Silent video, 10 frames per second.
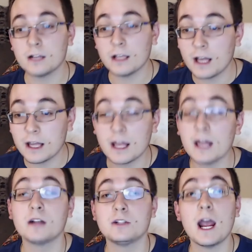and
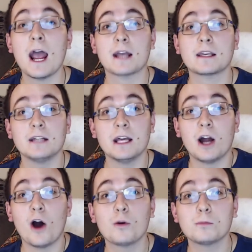hit a jack and hit a
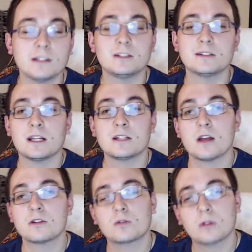home run.
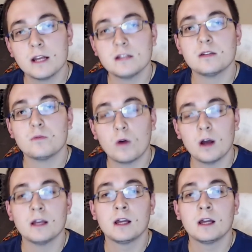It's crazy what